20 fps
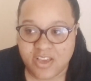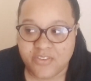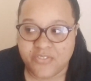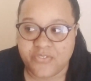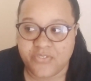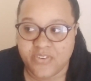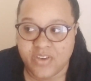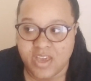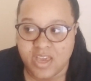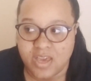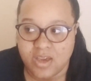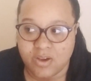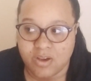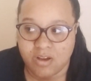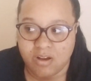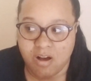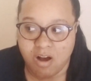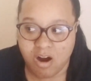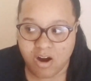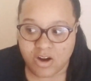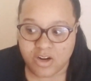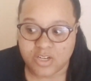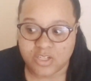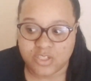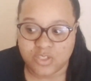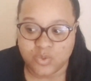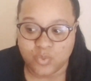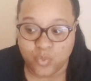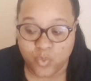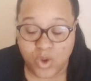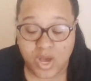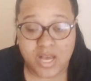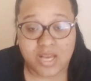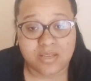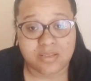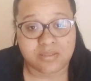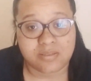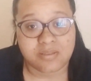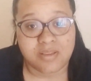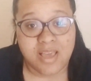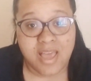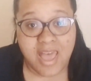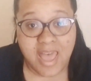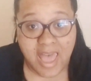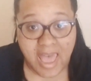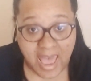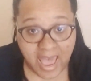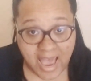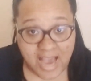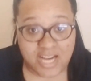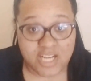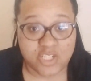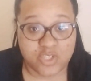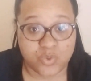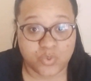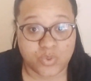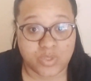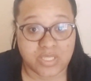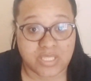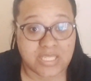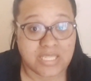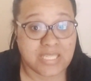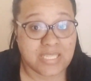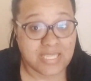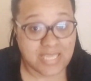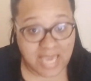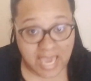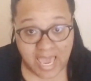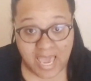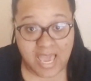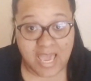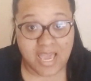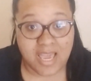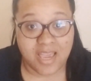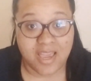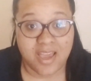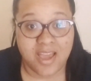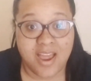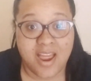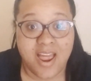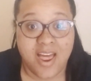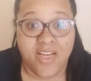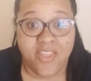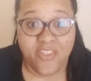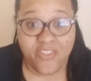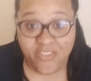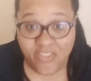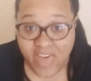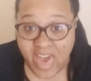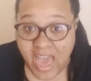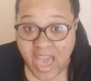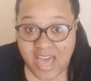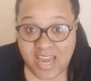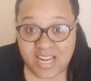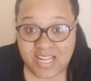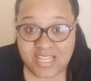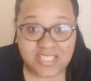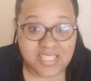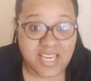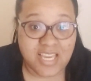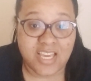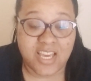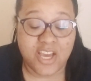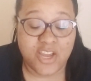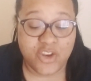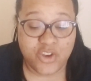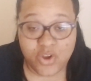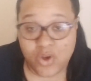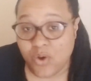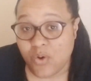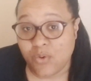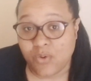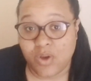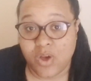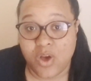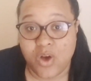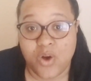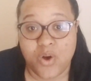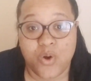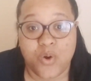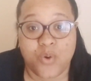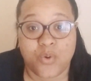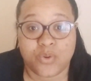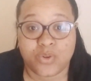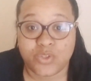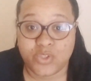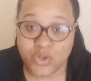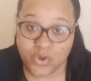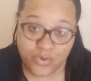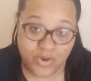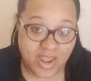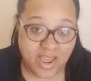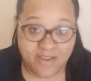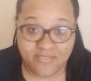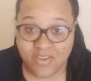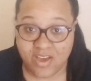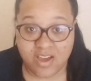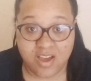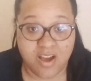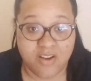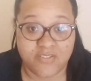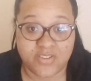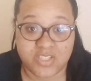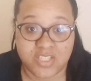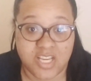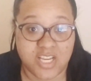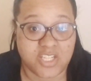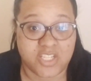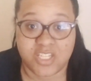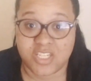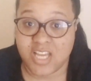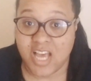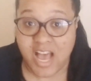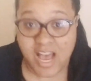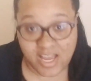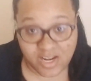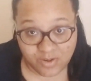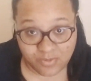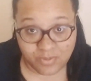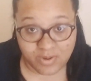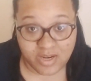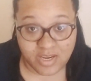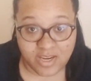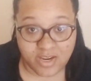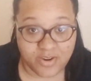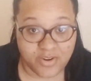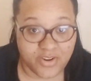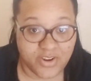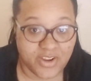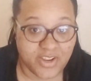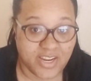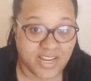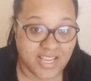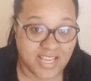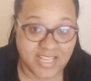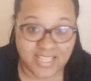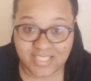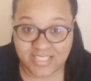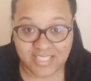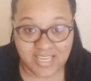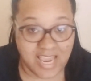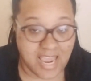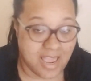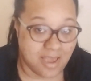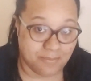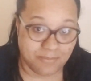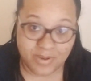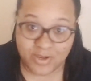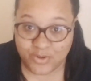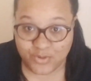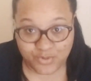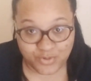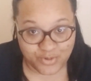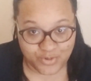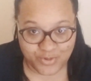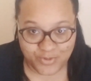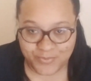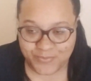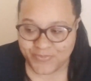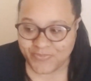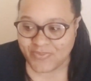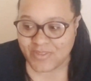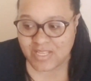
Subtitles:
if an artist was actually gay, that is like a no-go. Don't have that conversation. I don't want to hear it. It can't be true.